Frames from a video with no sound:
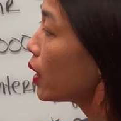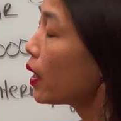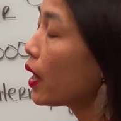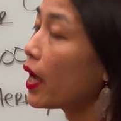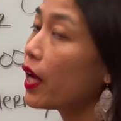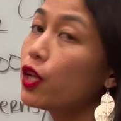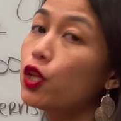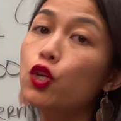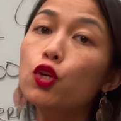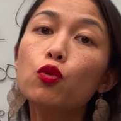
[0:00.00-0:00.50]

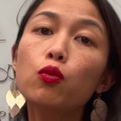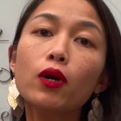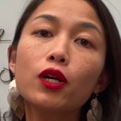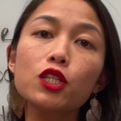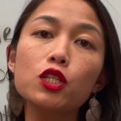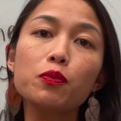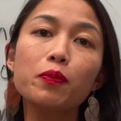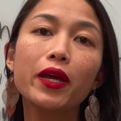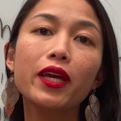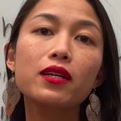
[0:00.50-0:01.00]
and you want
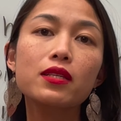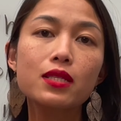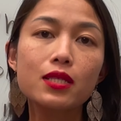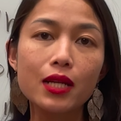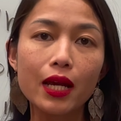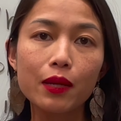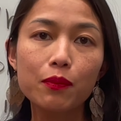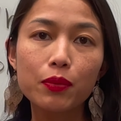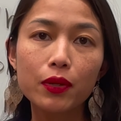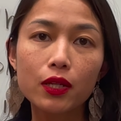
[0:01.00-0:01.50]
to pay a
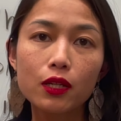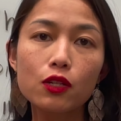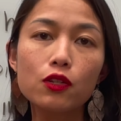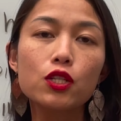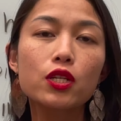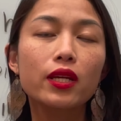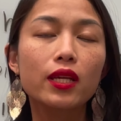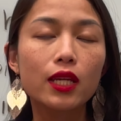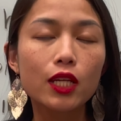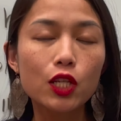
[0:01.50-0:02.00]
stipend
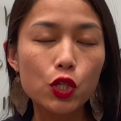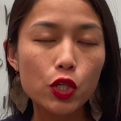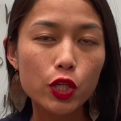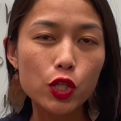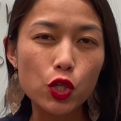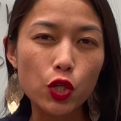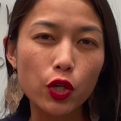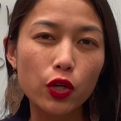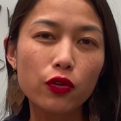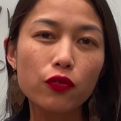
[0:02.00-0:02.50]
to each
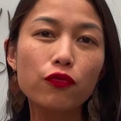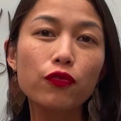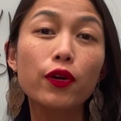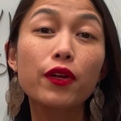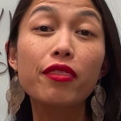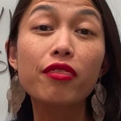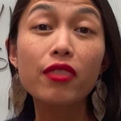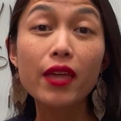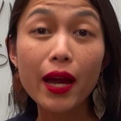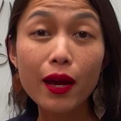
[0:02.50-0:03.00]
intern for
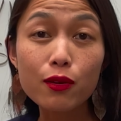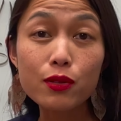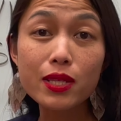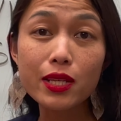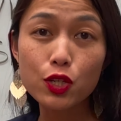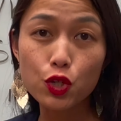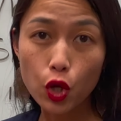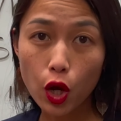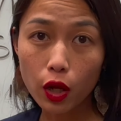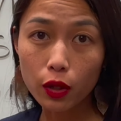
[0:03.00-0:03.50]

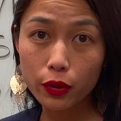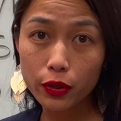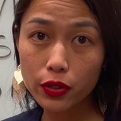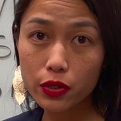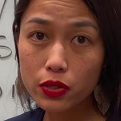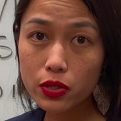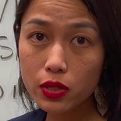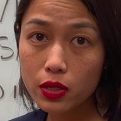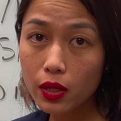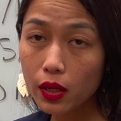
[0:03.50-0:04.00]

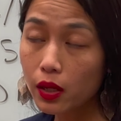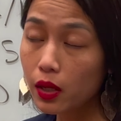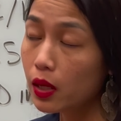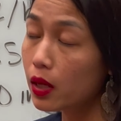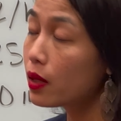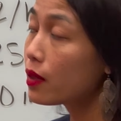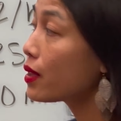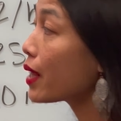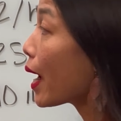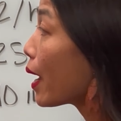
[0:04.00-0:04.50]
$1,000.
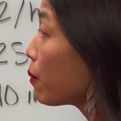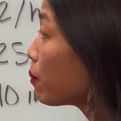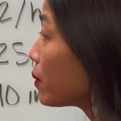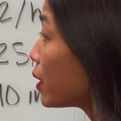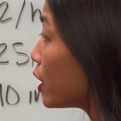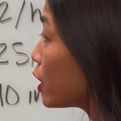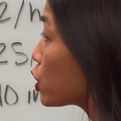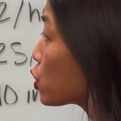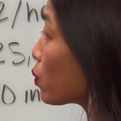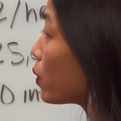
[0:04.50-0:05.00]
That
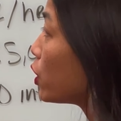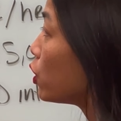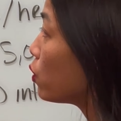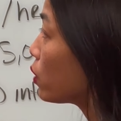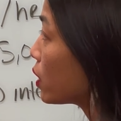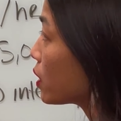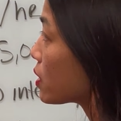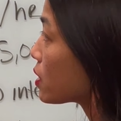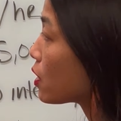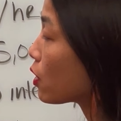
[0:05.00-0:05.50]
means when you
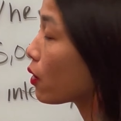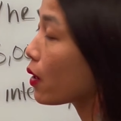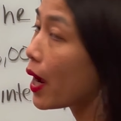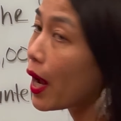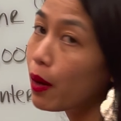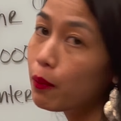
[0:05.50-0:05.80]
consider how